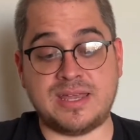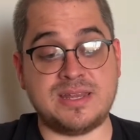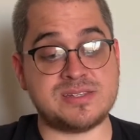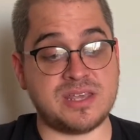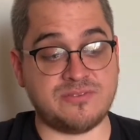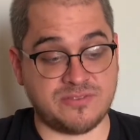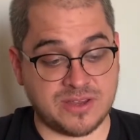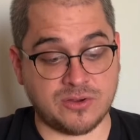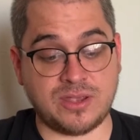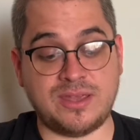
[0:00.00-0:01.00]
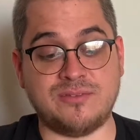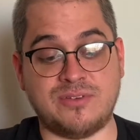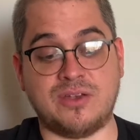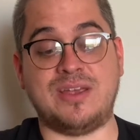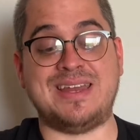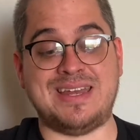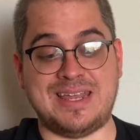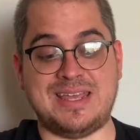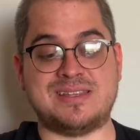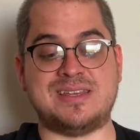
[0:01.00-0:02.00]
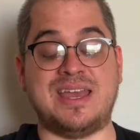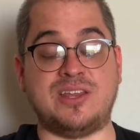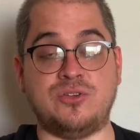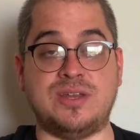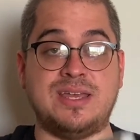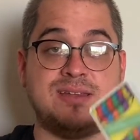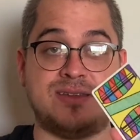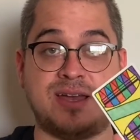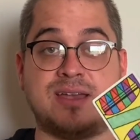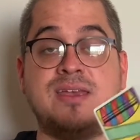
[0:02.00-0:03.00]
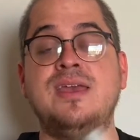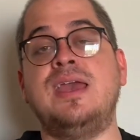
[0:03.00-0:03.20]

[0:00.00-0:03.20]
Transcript: it is a very, very neat and unique deck.